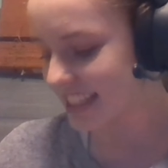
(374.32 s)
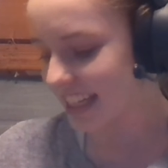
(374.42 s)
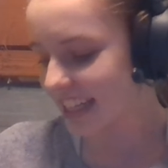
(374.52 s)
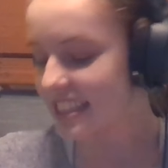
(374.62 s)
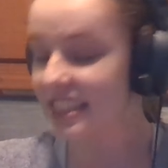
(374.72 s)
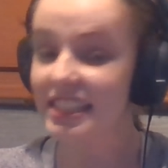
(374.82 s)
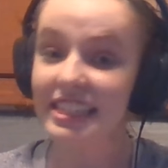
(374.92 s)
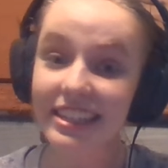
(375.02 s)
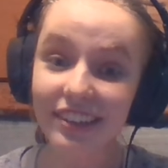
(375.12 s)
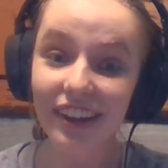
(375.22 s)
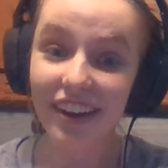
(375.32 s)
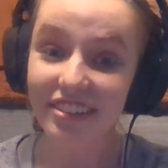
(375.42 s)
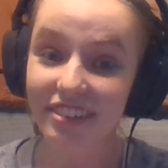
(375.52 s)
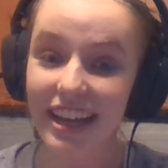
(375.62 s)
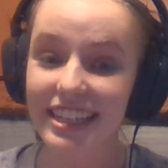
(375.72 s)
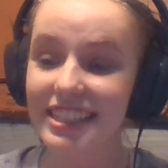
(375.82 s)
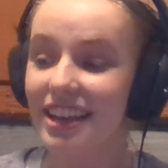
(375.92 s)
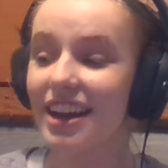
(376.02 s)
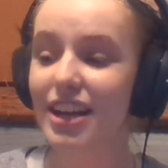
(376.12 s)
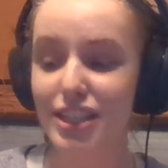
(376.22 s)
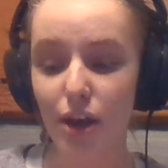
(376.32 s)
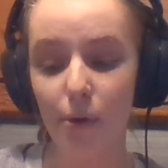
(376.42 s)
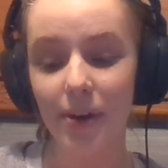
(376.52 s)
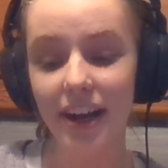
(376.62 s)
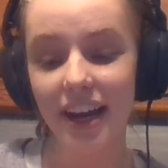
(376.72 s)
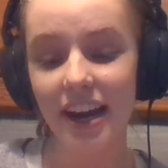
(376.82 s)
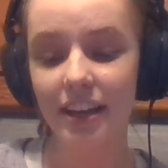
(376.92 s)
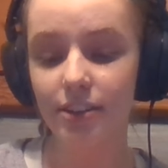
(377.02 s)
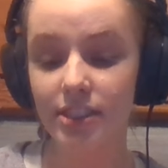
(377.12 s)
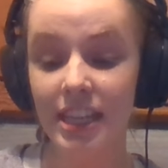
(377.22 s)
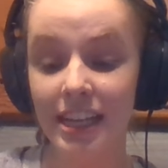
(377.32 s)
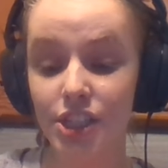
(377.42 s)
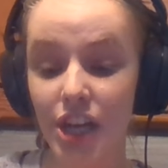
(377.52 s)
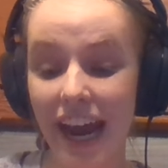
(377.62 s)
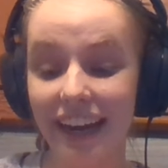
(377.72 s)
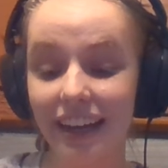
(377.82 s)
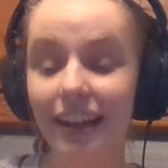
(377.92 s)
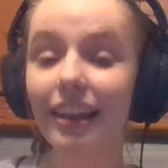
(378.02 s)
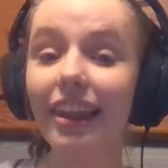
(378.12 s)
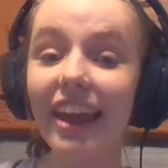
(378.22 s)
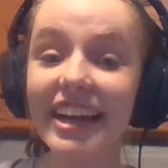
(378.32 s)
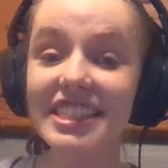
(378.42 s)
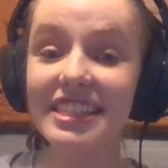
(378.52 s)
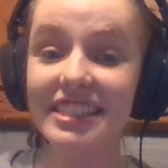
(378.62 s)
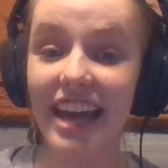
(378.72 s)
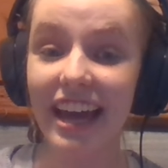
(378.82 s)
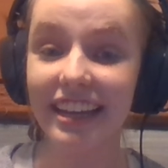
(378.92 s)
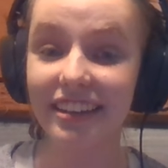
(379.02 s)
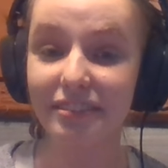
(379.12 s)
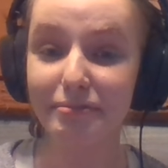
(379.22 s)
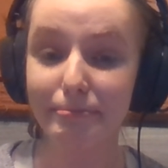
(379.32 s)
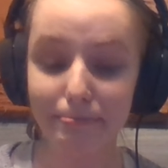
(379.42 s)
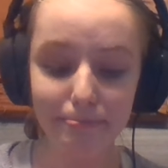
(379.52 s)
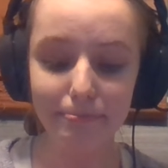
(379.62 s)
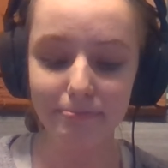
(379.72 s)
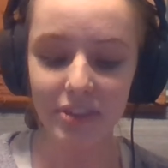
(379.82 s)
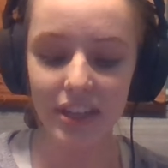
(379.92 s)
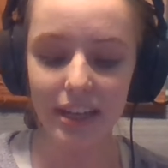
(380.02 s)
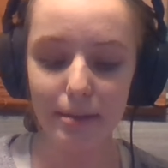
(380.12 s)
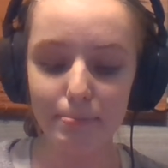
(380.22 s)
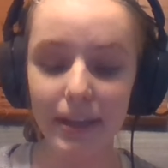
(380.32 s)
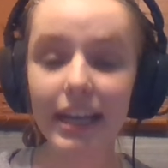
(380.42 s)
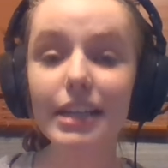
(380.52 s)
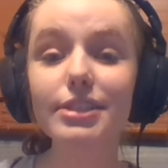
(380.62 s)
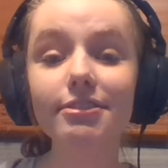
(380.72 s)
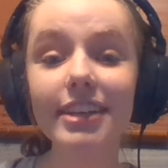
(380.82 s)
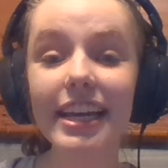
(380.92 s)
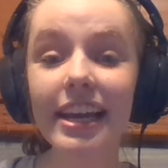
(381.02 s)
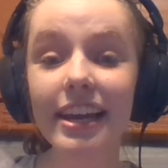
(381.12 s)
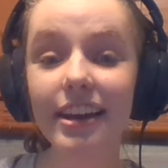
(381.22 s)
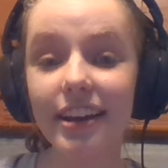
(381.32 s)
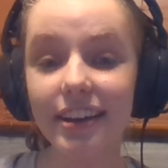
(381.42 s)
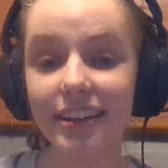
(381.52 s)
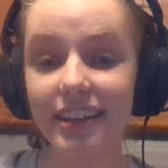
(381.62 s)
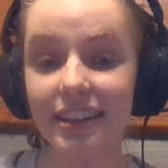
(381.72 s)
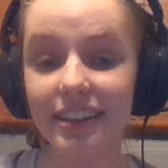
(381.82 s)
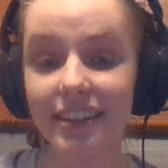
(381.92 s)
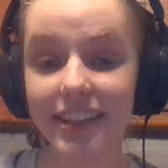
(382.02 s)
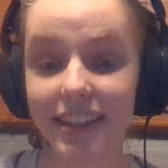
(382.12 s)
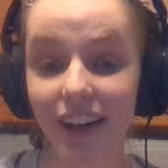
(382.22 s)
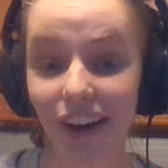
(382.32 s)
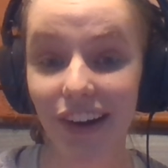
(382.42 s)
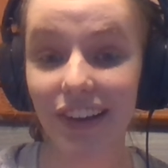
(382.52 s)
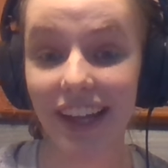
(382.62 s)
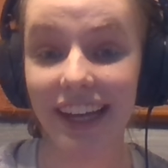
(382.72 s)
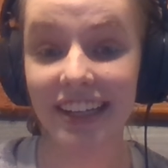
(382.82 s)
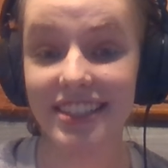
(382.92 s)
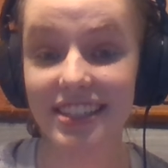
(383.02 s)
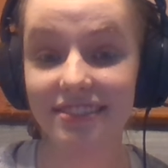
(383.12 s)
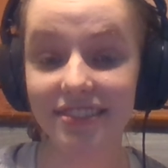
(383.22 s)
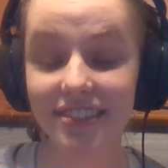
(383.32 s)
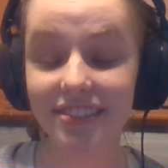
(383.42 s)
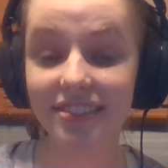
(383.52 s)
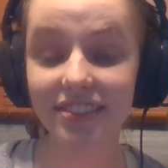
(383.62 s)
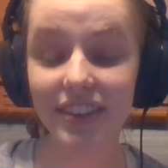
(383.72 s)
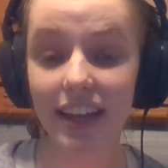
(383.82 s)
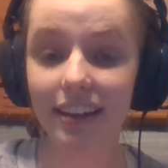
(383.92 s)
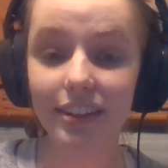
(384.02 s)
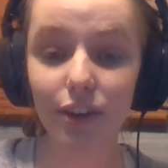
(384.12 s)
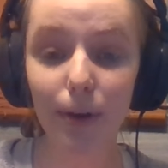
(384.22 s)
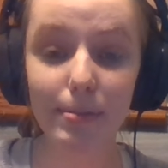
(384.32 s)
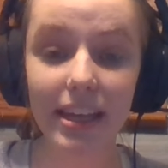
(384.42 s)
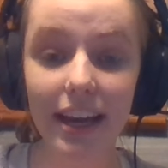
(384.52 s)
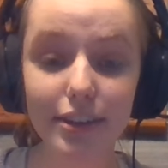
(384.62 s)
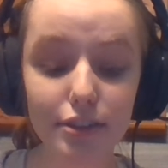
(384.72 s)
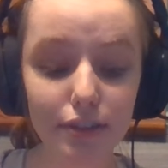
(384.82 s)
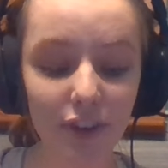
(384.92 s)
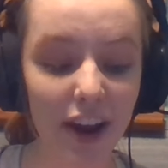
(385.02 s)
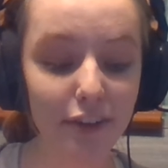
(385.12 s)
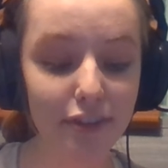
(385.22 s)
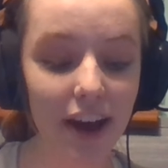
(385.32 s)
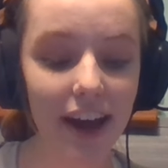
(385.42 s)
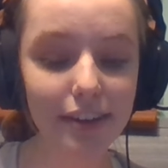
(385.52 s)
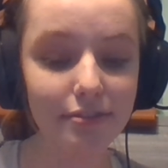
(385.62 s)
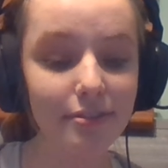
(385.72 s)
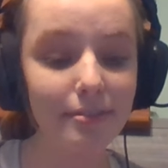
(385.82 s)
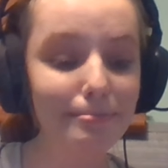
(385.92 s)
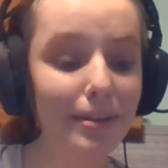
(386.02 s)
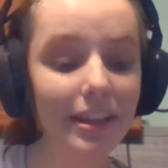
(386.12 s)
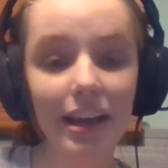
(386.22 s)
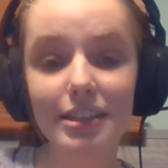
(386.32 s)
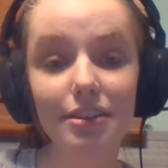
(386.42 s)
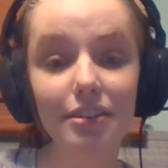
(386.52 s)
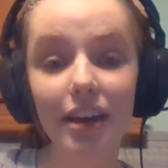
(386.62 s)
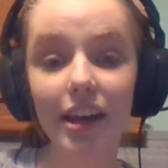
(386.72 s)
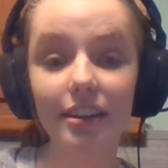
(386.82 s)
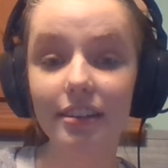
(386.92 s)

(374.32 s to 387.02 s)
to conceal our face. So we're gonna use the shade Light 10 because we are light. Normally I use Fair 5, but that's okay.